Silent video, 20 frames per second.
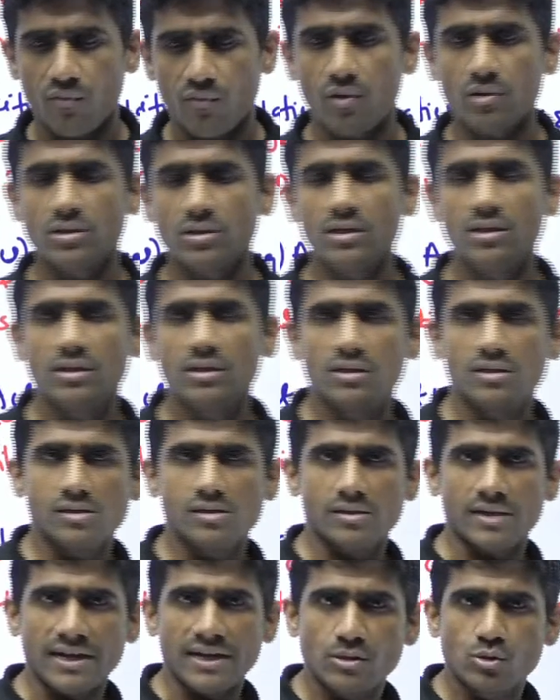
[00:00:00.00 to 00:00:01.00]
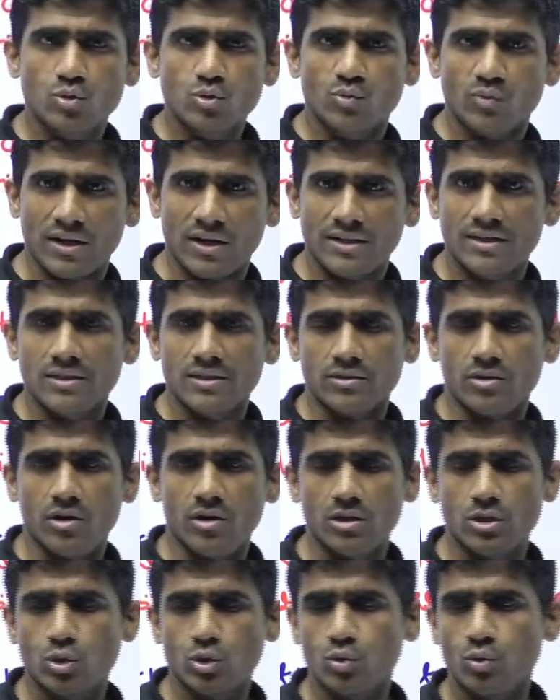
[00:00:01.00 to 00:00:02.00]
for the right to equality,
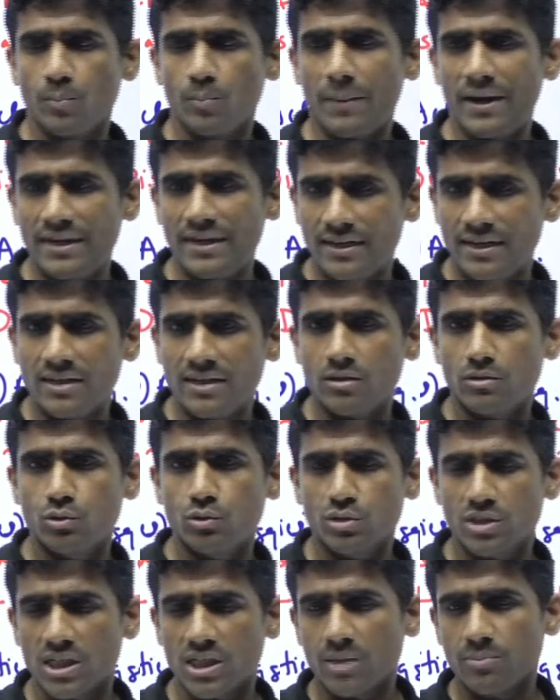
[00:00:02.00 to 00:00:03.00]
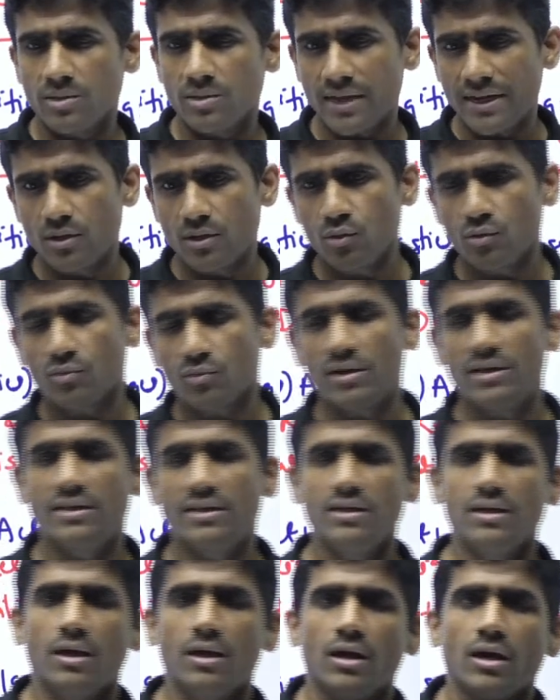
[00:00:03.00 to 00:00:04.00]
or to maintain or to set up the right to
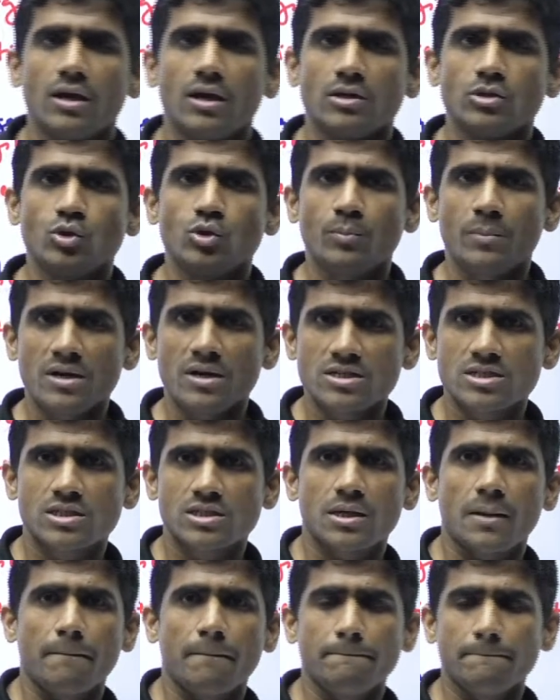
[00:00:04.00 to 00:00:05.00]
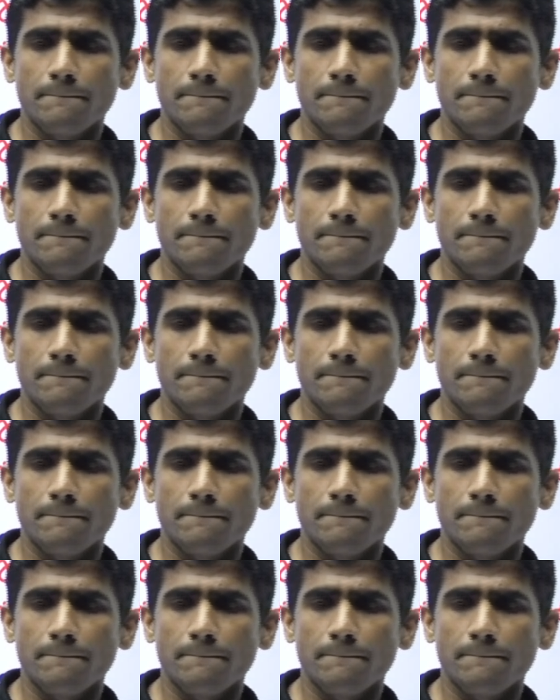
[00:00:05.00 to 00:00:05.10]
equality, you must